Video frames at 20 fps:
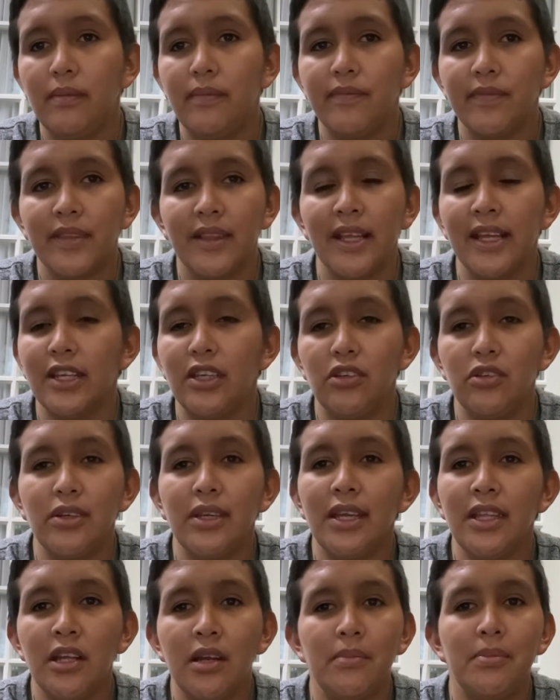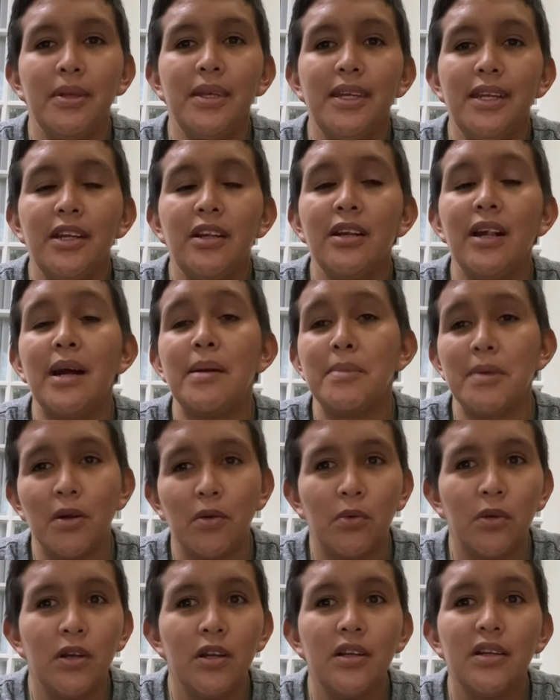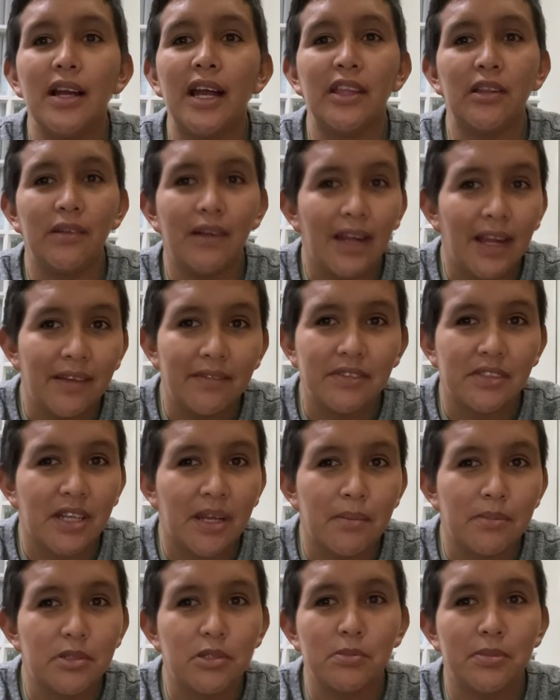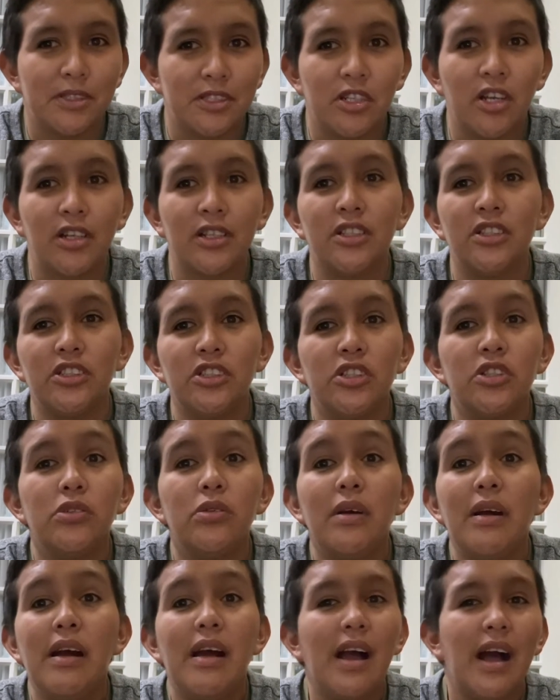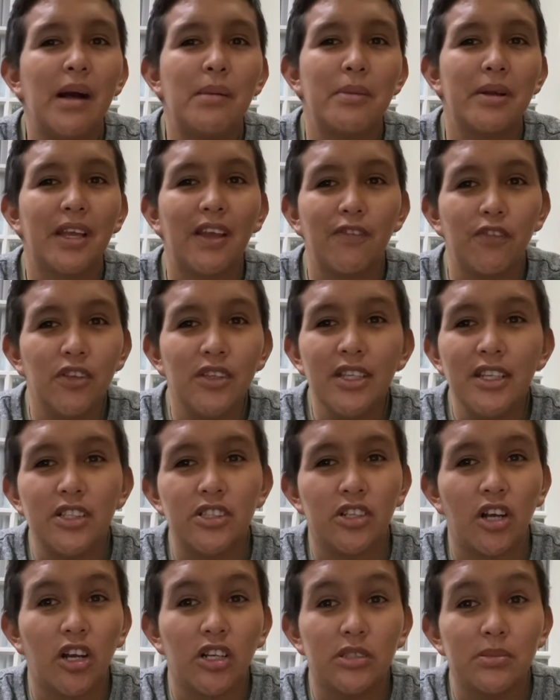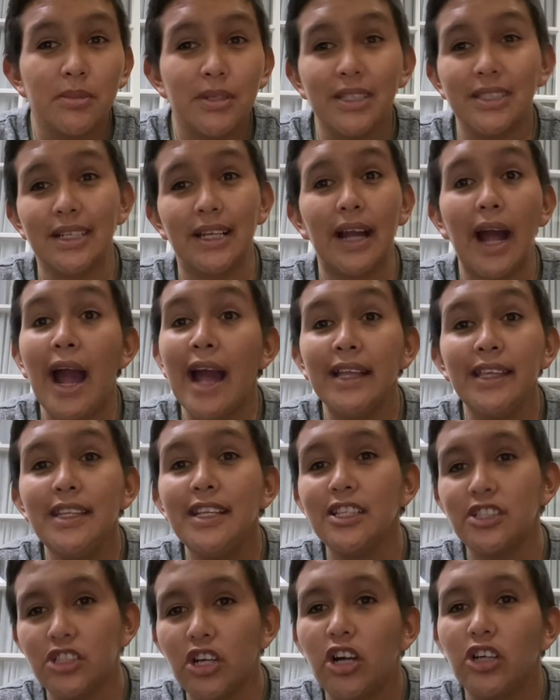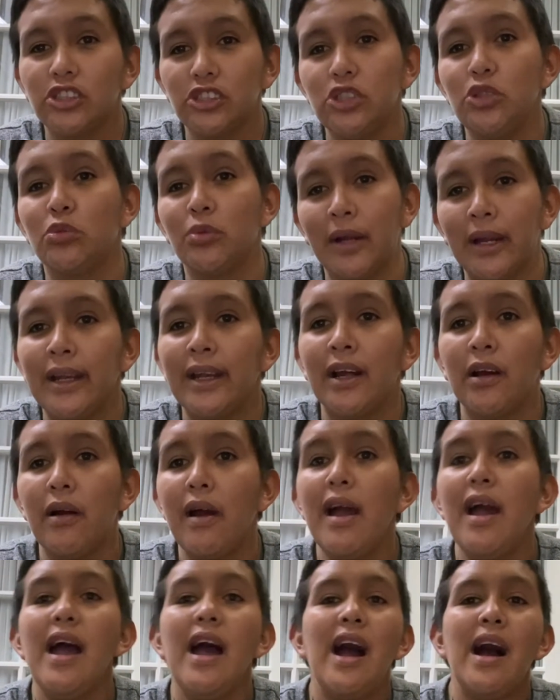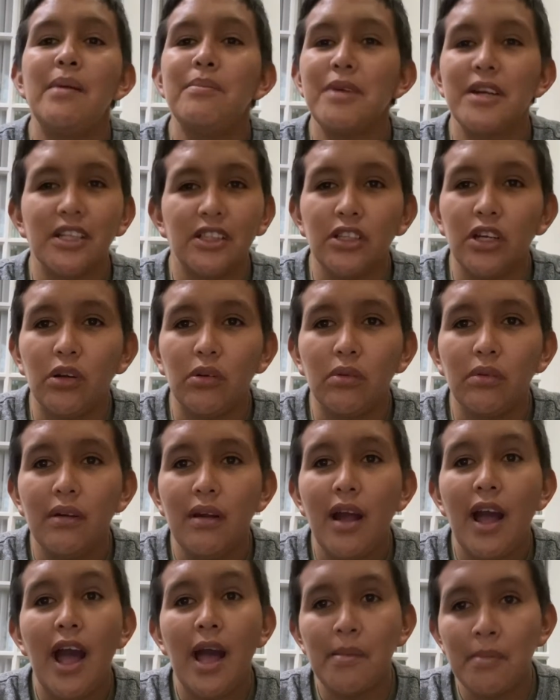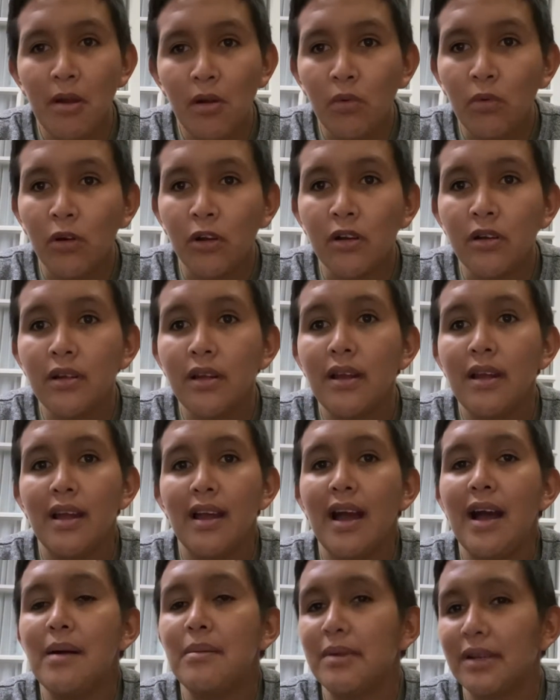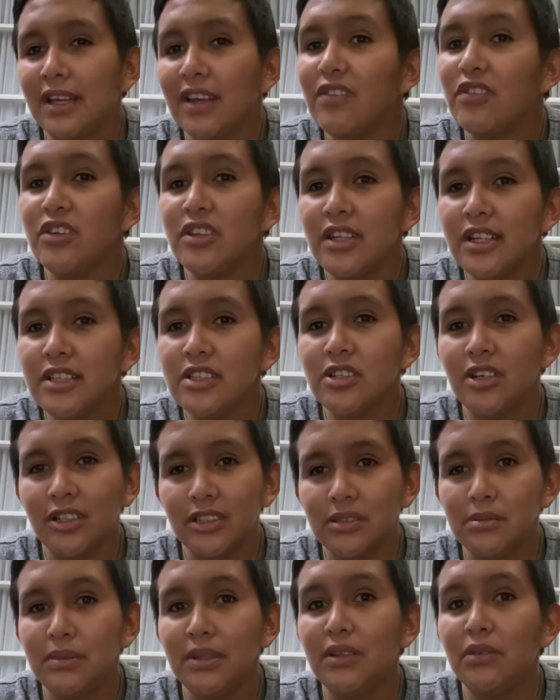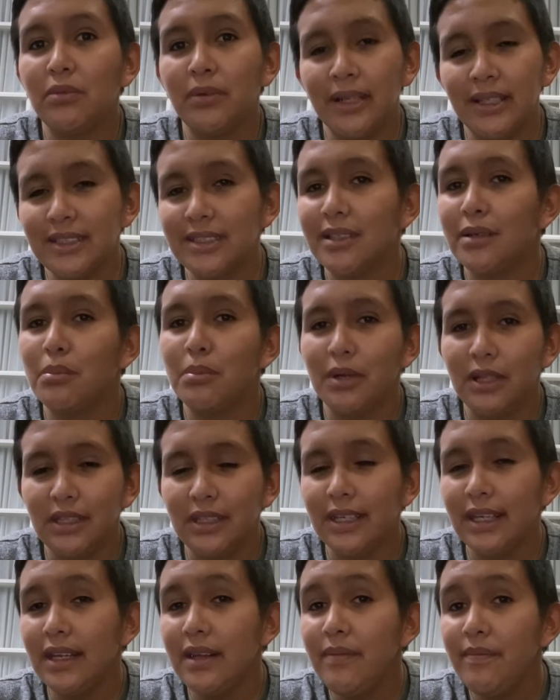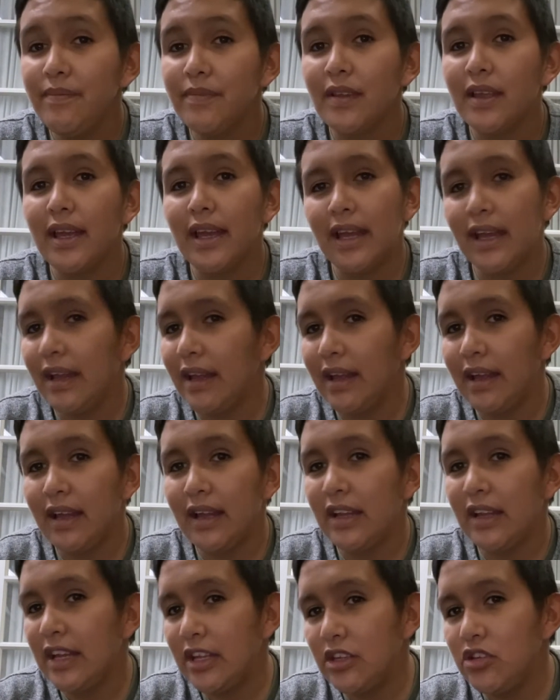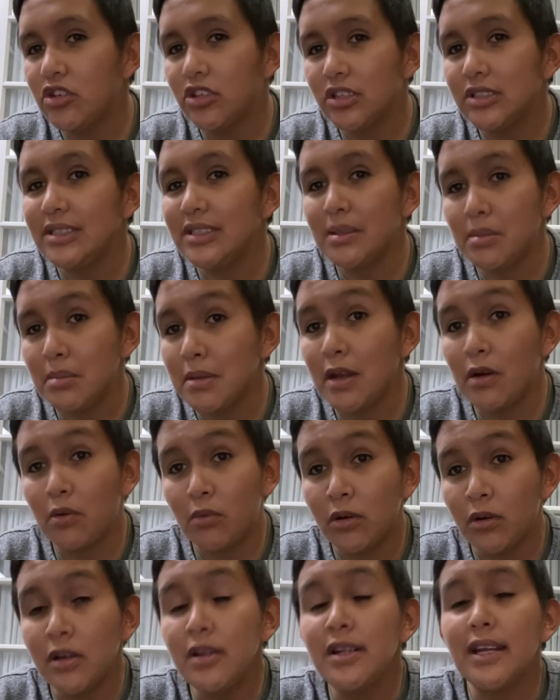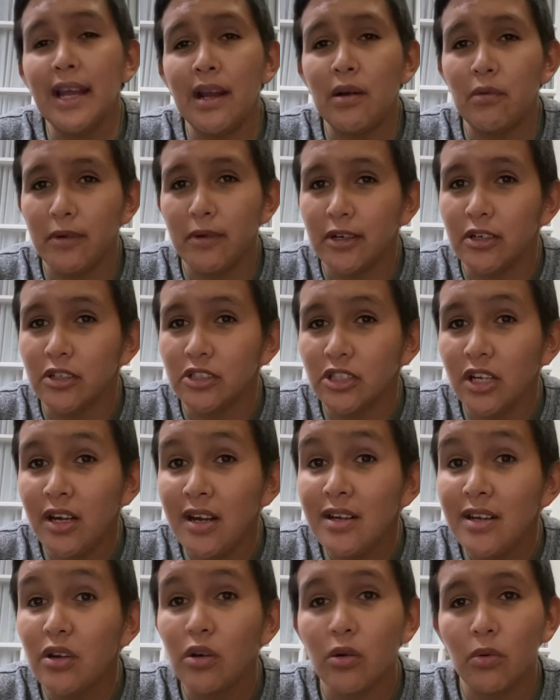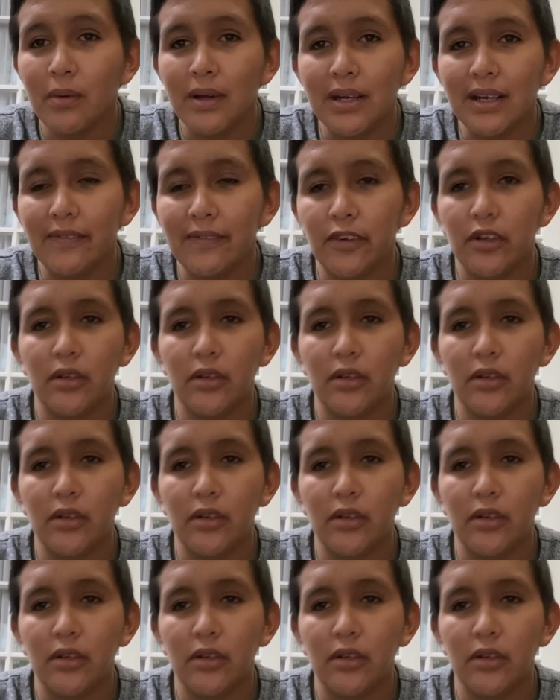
Like, you cannot be here. I'm at work. I don't have time to be talking to you. I'm like, if you need to talk to me, he's like, I need to talk to you right now. I'm like, no, I'm at work. I'm like, if you need to talk to me, wait till Monday, and you could see me at work, and we could talk or whatever.